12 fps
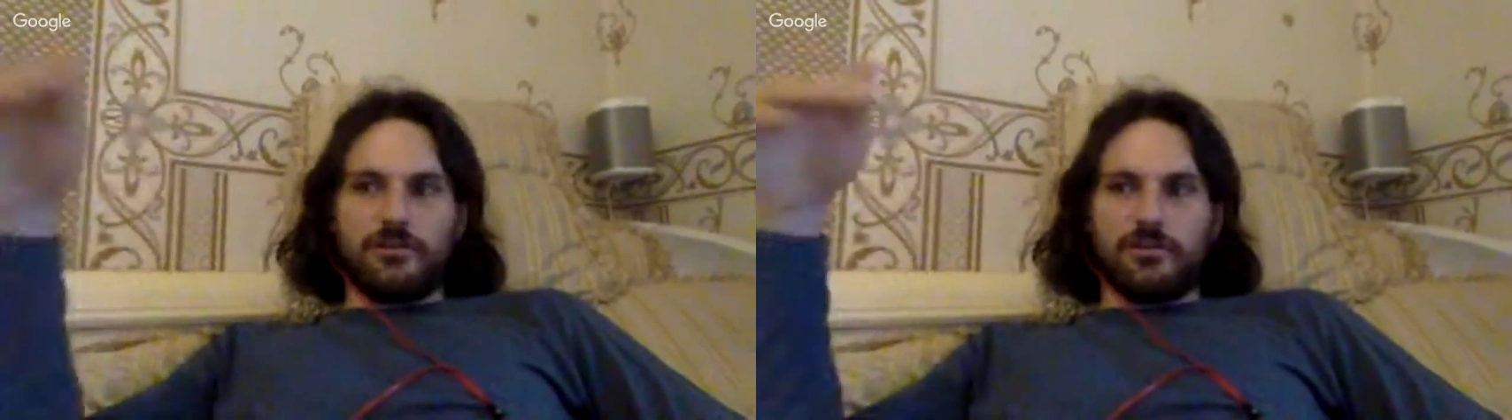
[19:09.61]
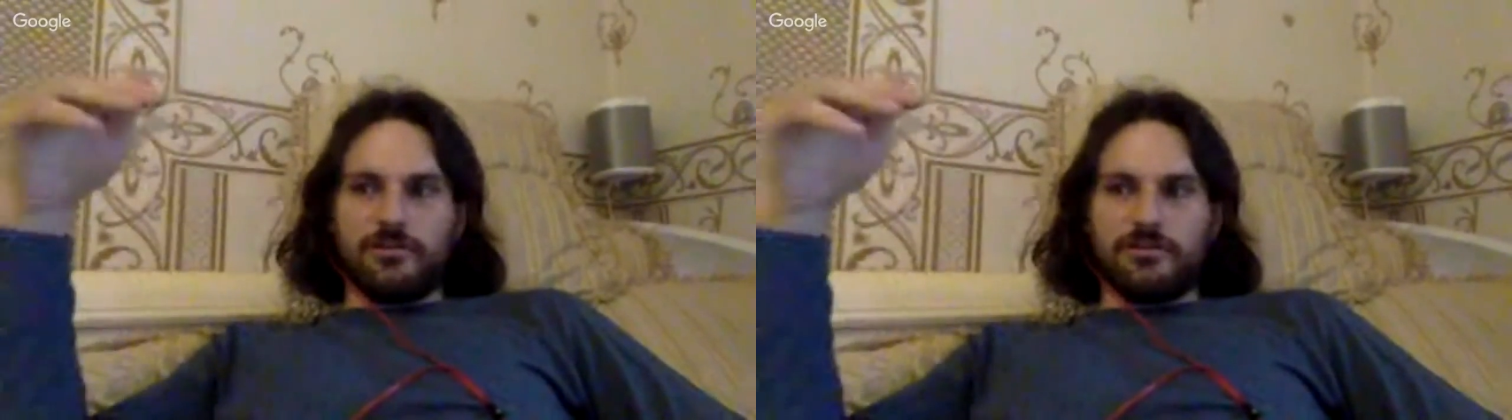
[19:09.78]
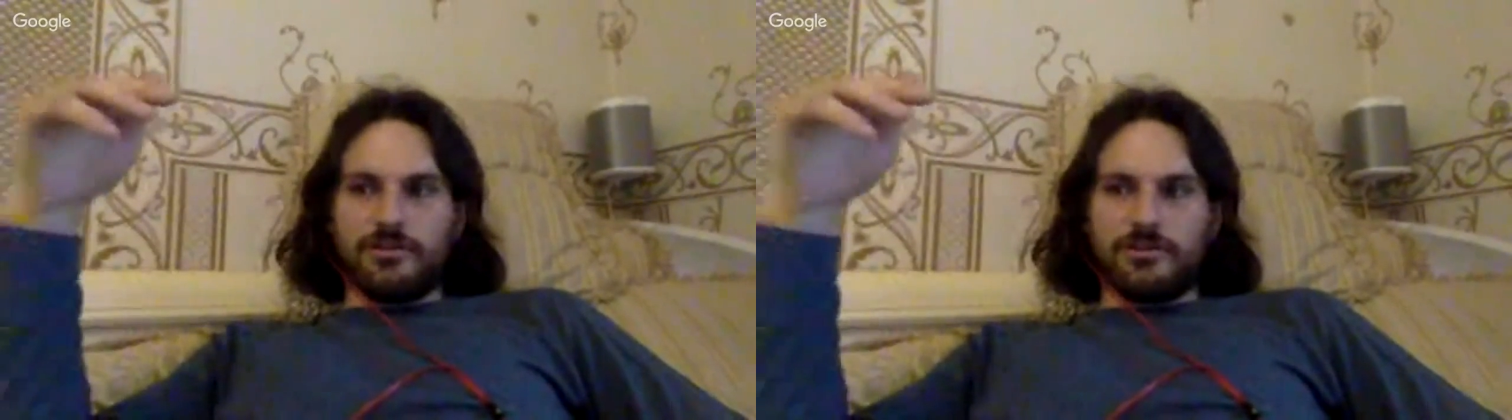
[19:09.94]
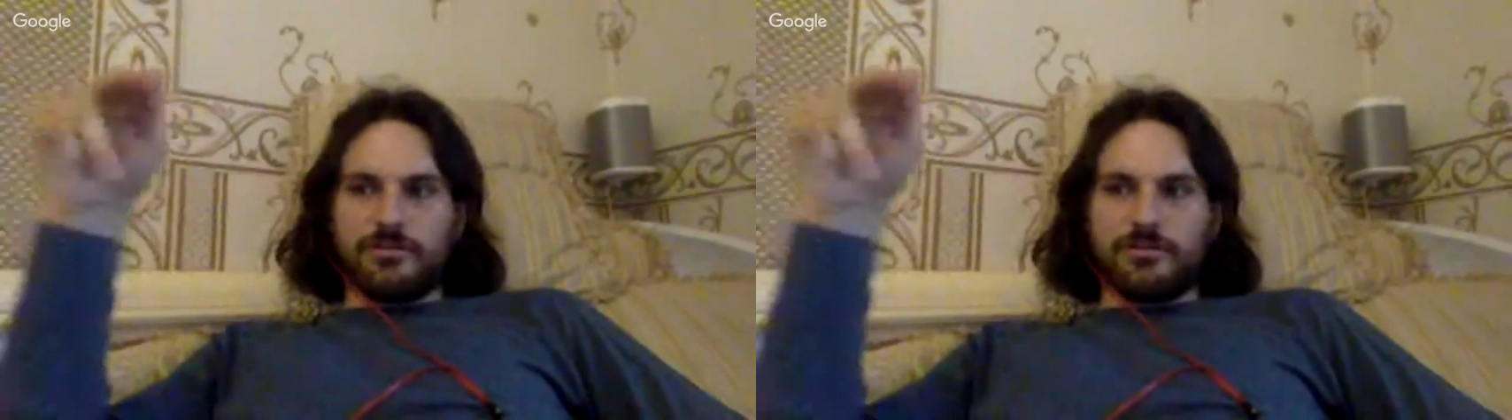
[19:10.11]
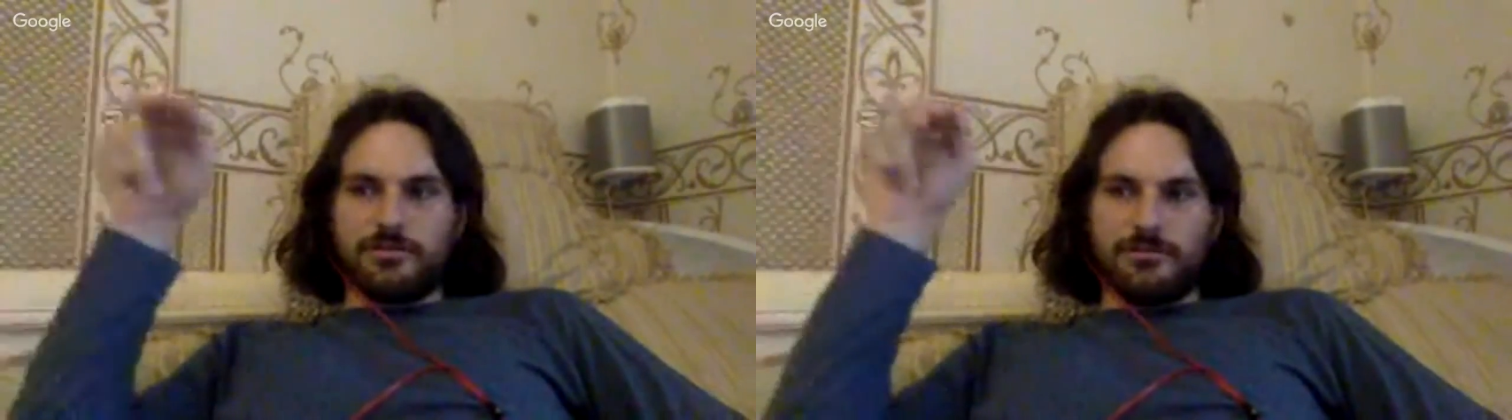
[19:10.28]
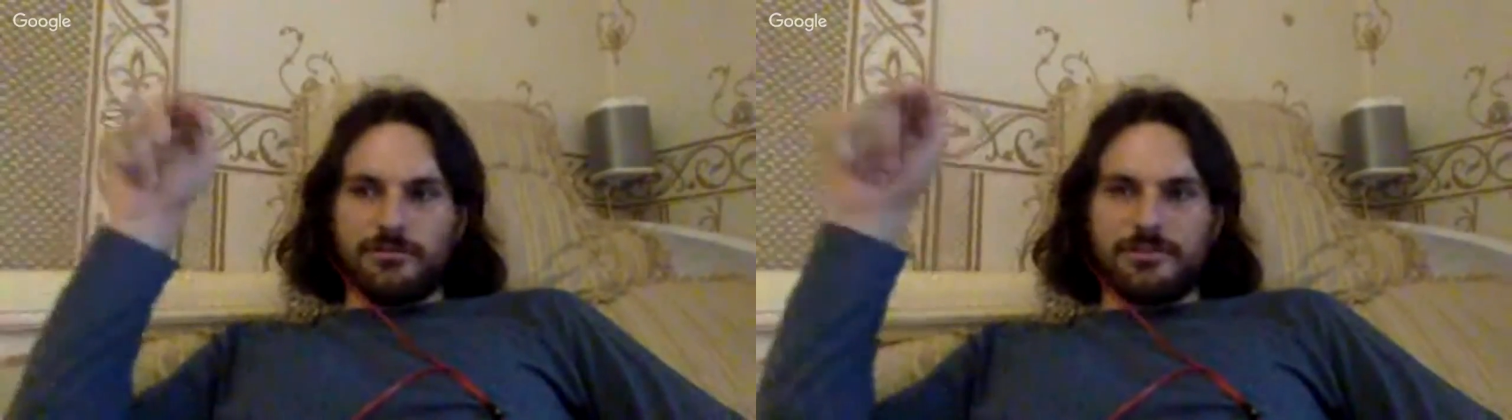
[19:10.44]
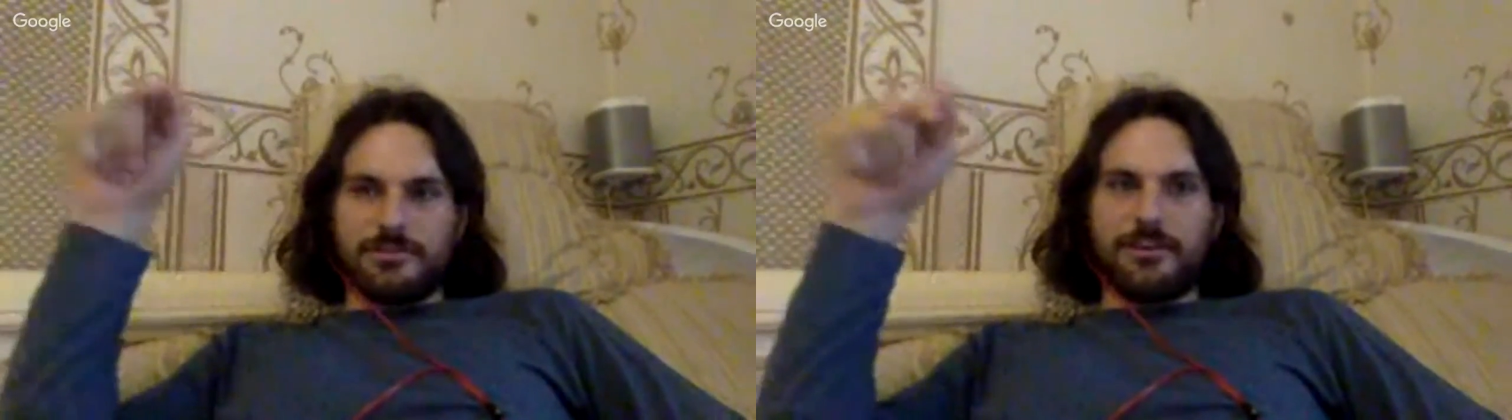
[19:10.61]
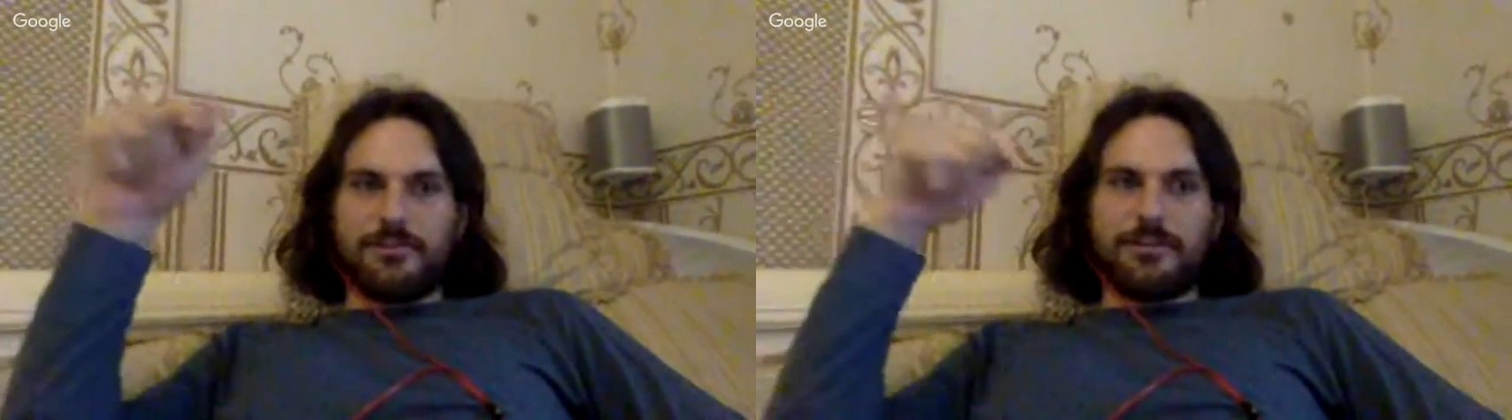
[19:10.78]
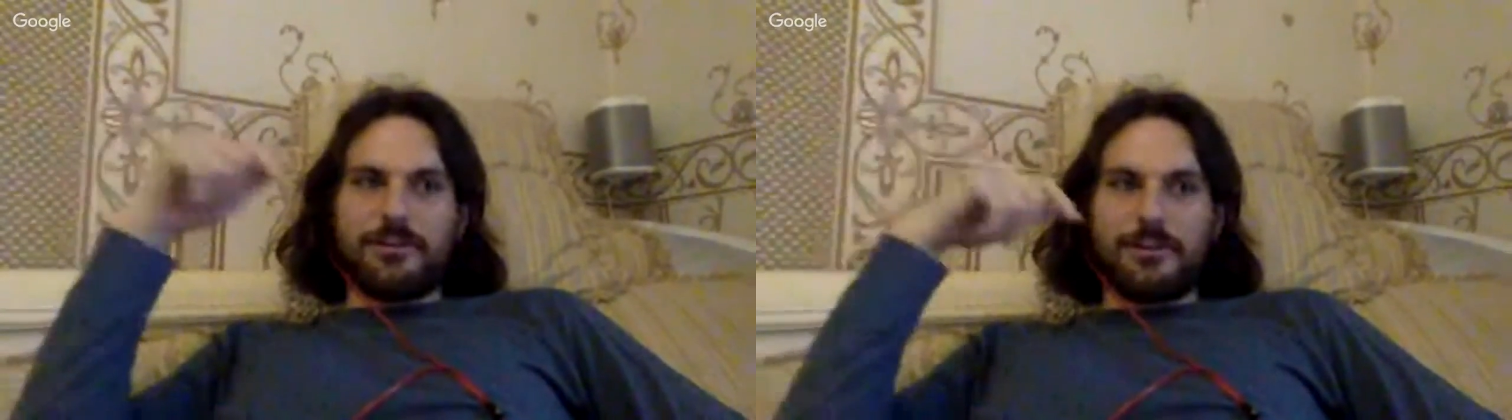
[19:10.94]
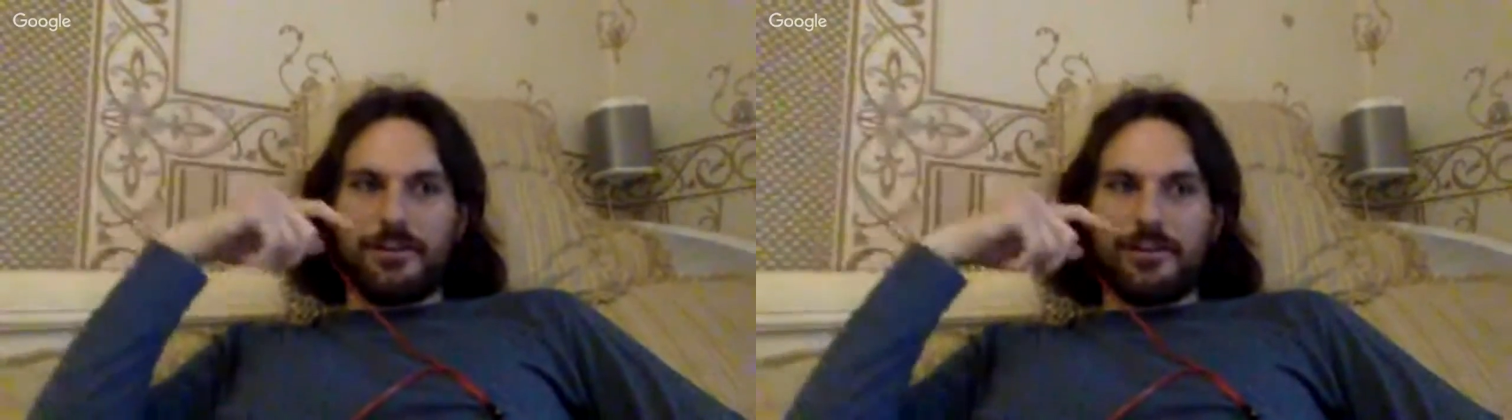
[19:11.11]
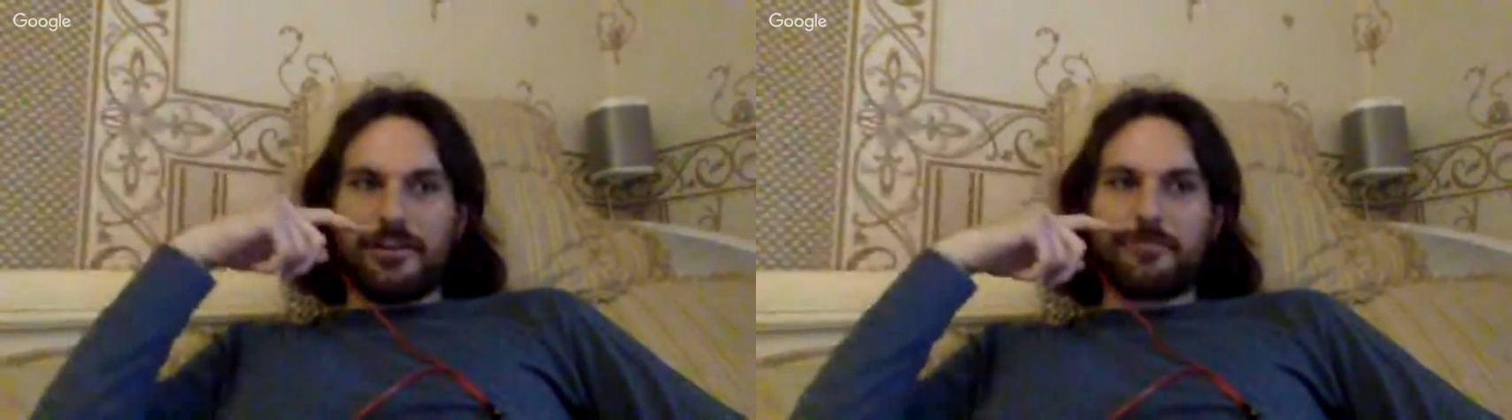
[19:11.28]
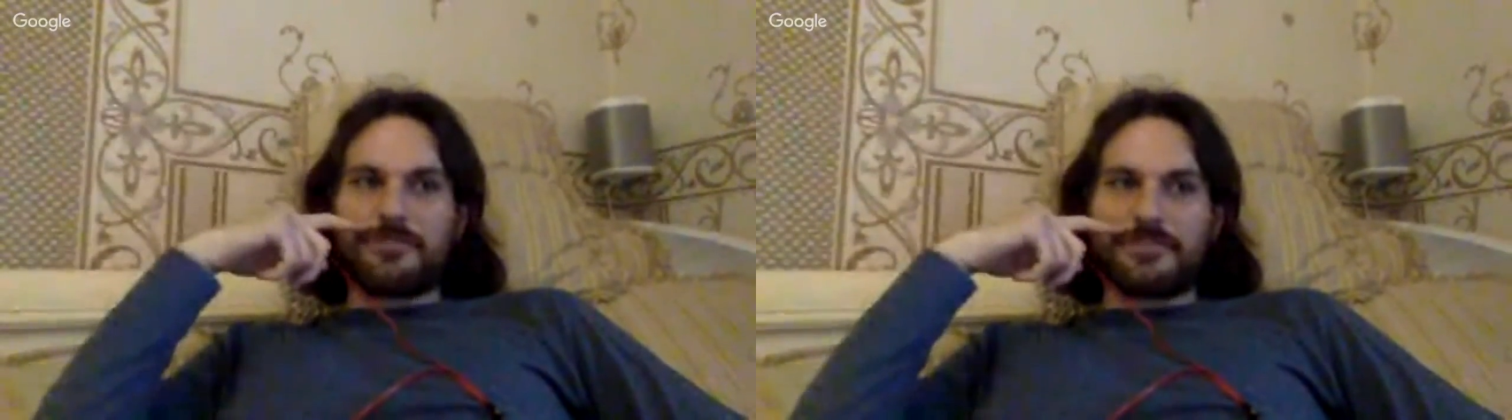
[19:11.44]
you can just stare at her
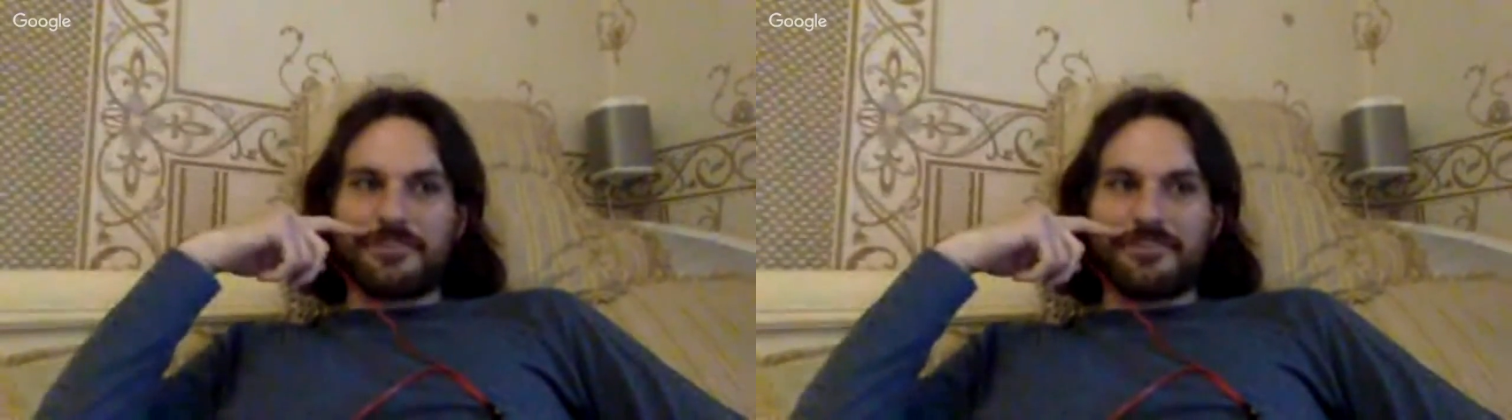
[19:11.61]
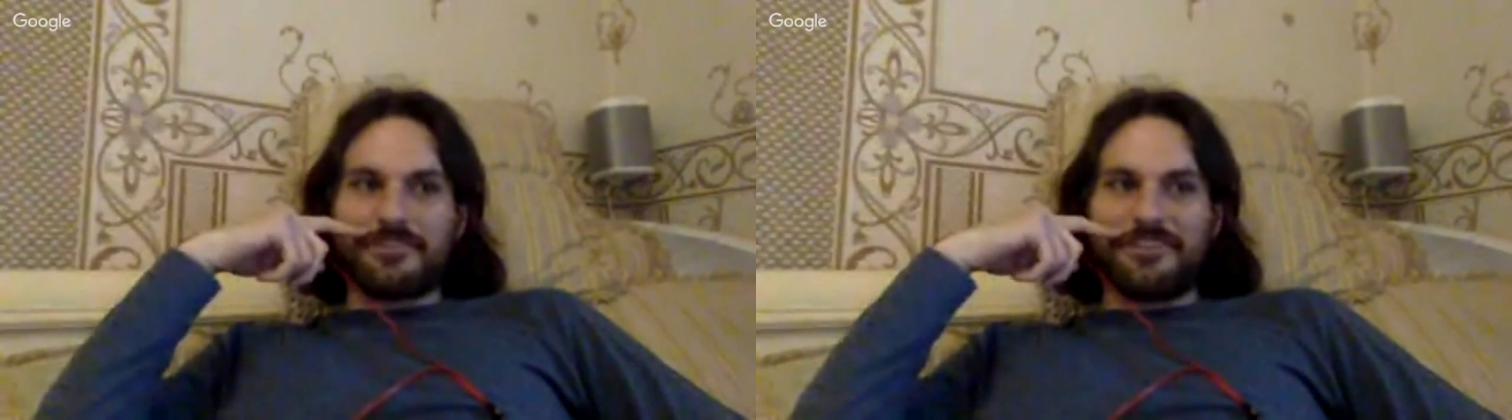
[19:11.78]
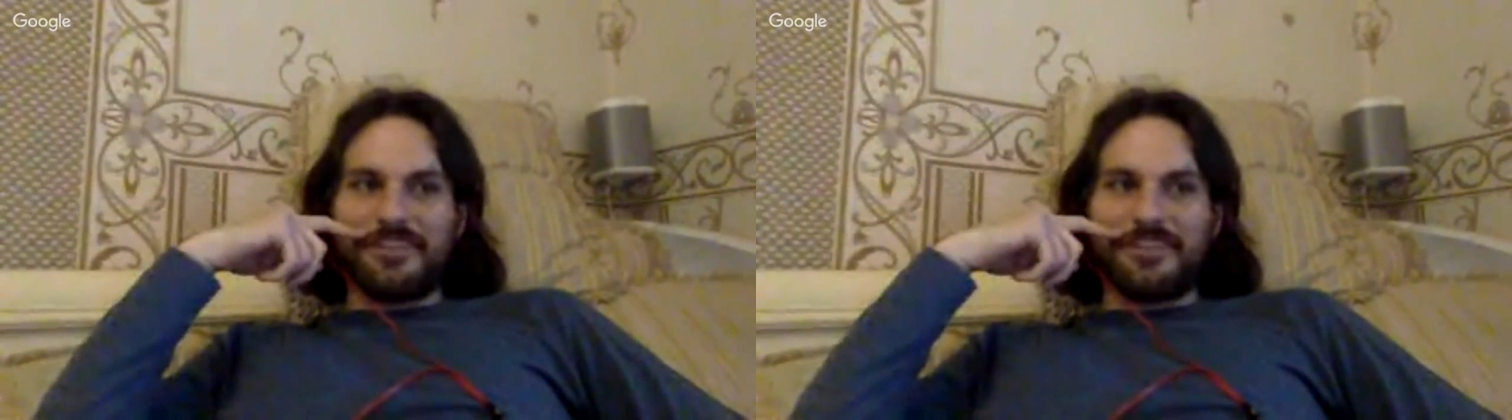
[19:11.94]
lips and